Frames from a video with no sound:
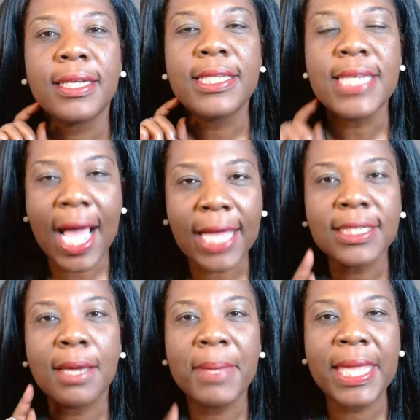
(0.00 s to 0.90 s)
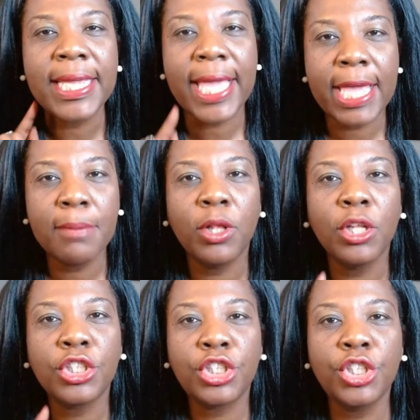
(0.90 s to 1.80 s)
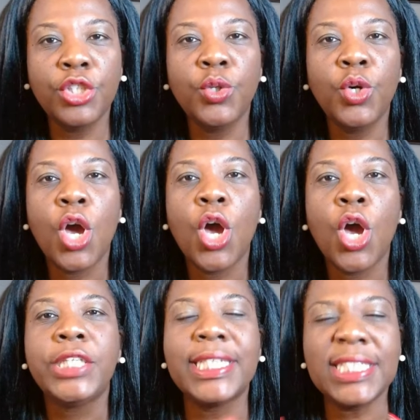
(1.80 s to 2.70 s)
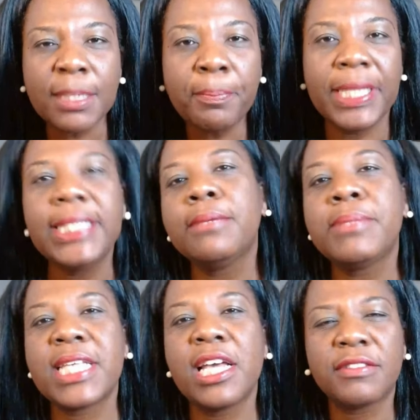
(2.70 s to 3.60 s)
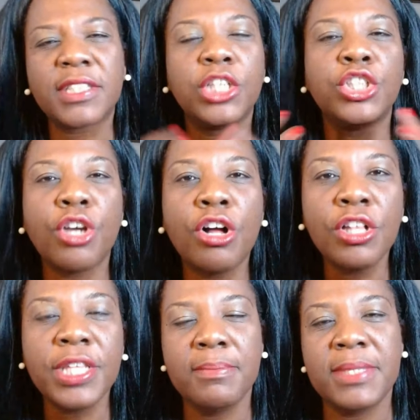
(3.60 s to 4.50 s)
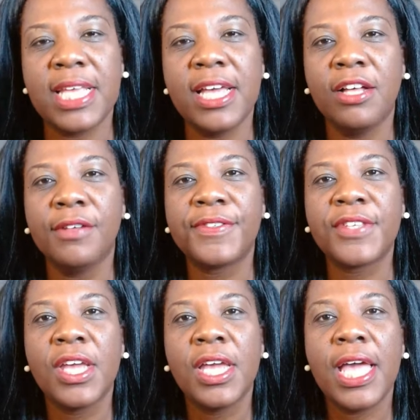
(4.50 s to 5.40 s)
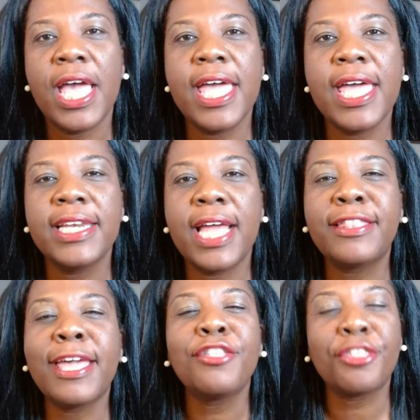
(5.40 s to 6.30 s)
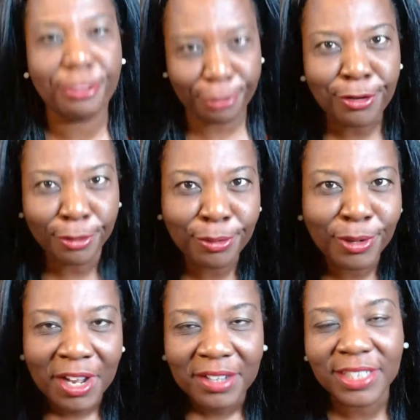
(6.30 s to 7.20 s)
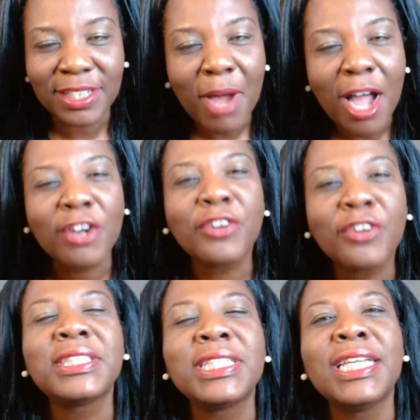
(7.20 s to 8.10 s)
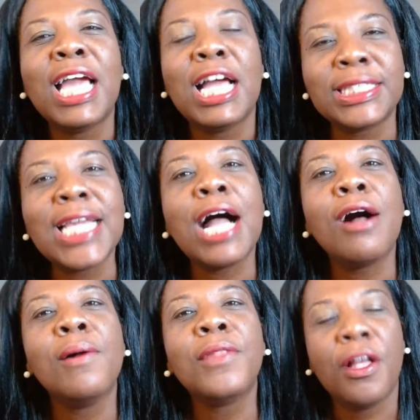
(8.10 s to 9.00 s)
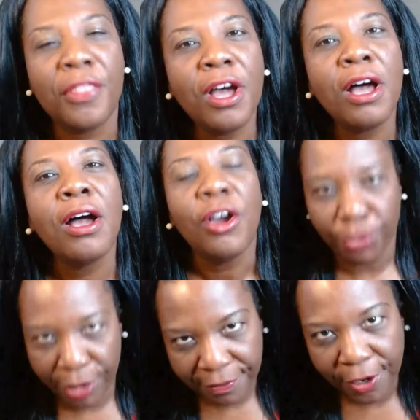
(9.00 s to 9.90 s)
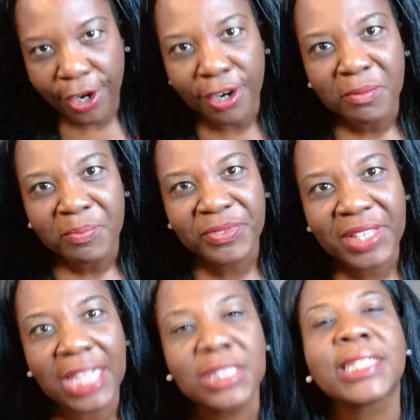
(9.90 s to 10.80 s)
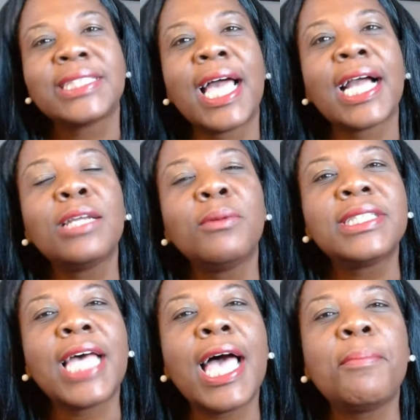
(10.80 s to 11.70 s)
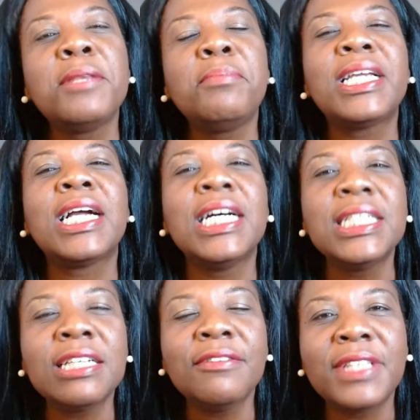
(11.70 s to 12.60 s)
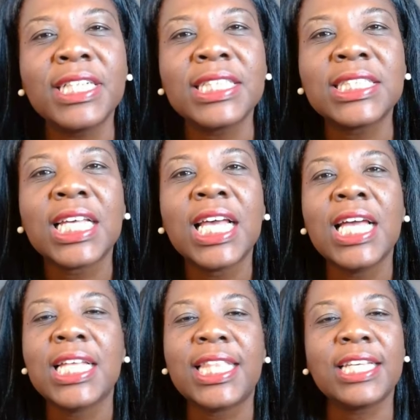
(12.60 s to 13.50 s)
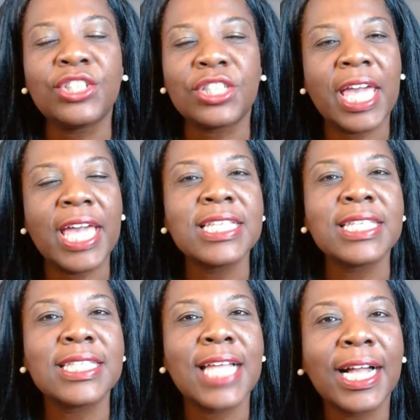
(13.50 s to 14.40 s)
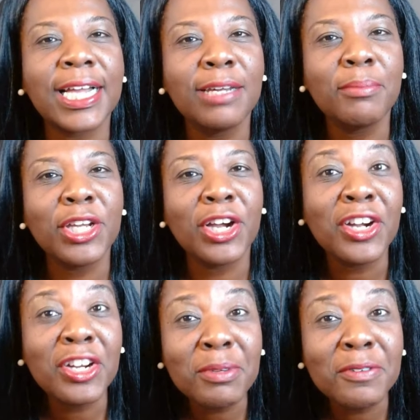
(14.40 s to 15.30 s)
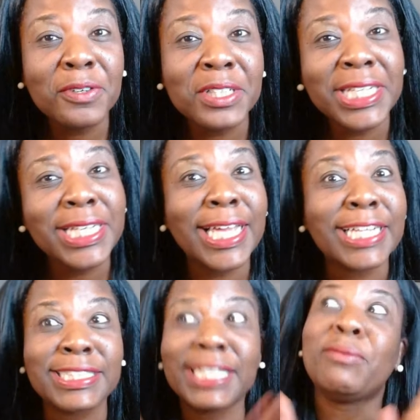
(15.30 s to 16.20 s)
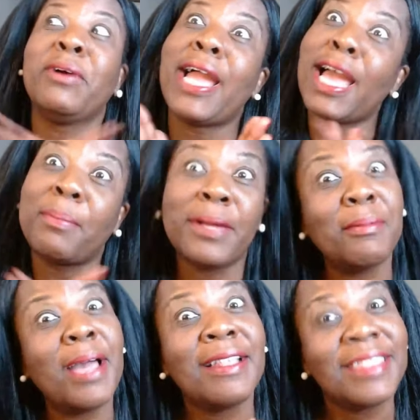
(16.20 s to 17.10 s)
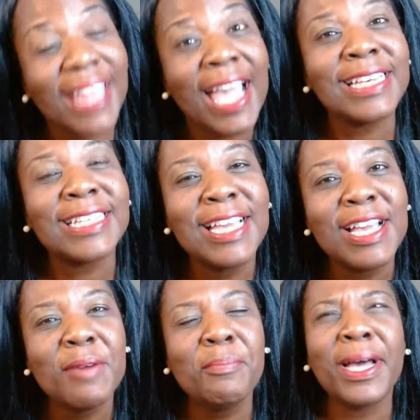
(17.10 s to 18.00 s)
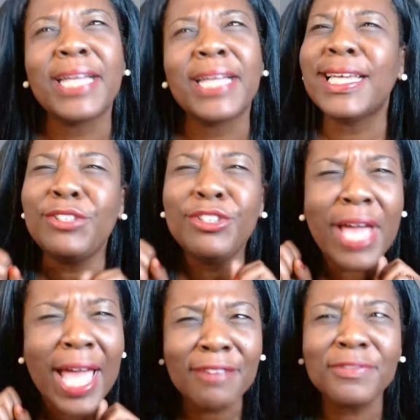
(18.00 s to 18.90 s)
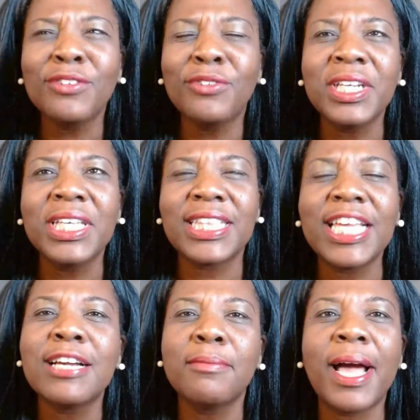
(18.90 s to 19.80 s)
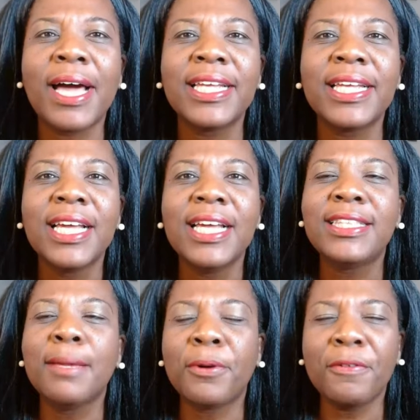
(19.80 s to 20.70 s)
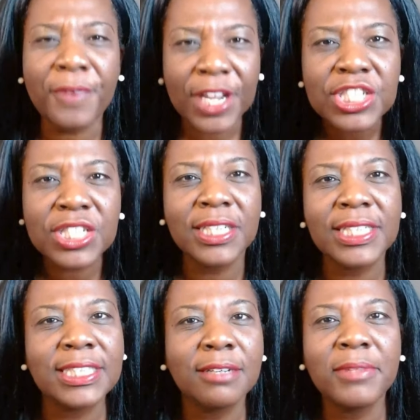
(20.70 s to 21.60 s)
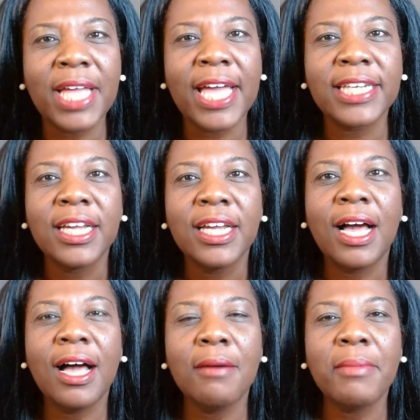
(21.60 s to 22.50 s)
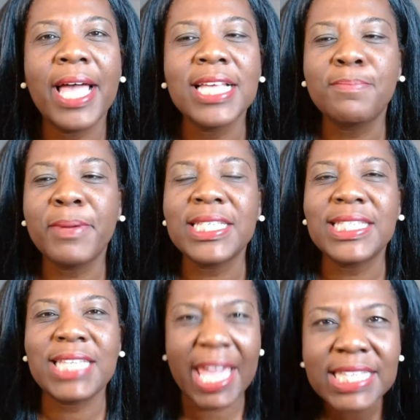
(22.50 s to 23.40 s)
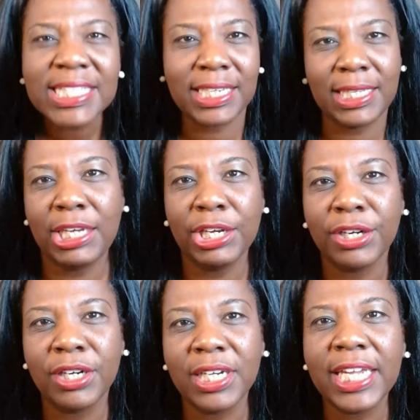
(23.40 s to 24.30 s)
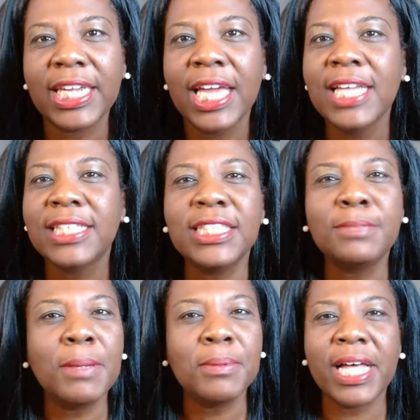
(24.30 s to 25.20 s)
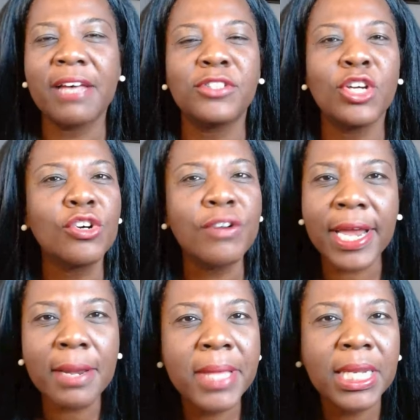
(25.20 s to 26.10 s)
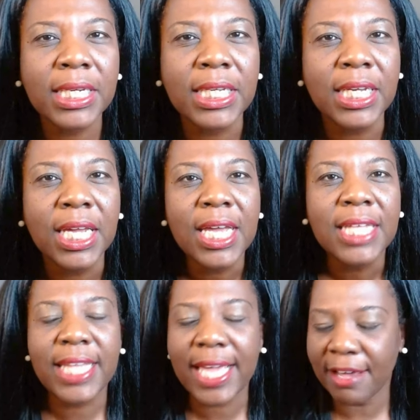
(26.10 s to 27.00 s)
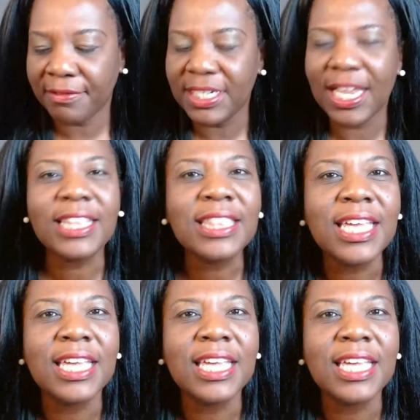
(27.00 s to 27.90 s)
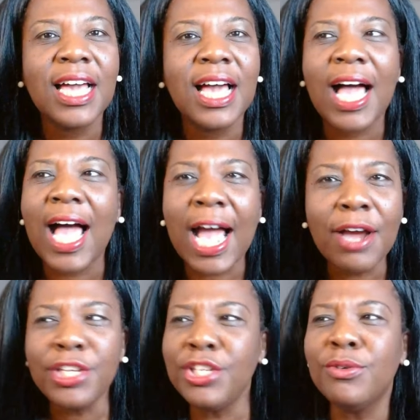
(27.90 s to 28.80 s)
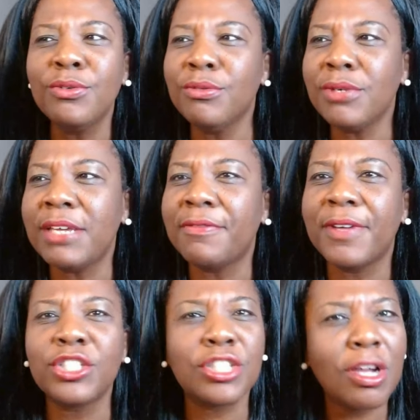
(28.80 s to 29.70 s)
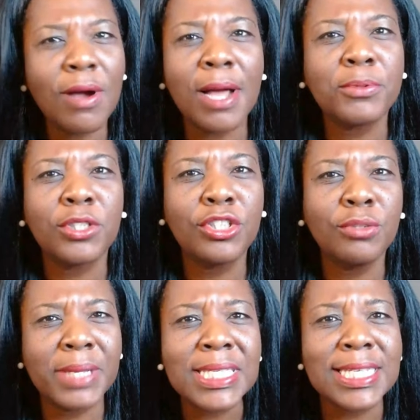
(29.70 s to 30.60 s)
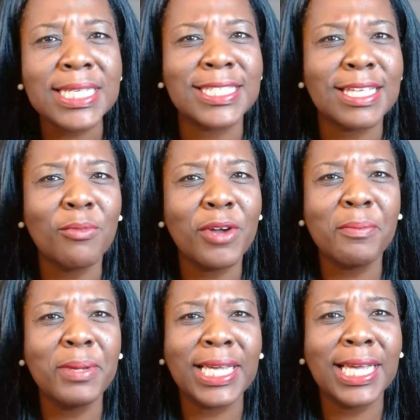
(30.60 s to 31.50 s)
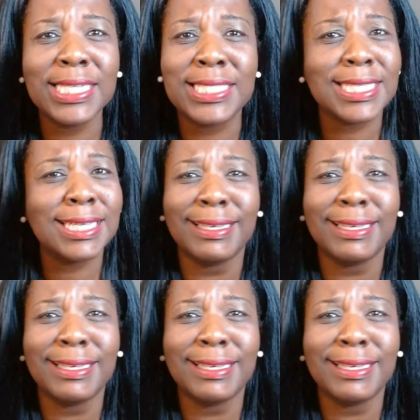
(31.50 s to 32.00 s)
not being able to discipline themselves, control themselves, and they threw the democracy down the river. And that's exactly what's happened because of this. This case is not going to be heard before the election. We're happy about that. But you have to really think about it. The professionalism that has been tainted here. Like, these people have no credibility. They have nothing. How do you even show up to do business somewhere? Because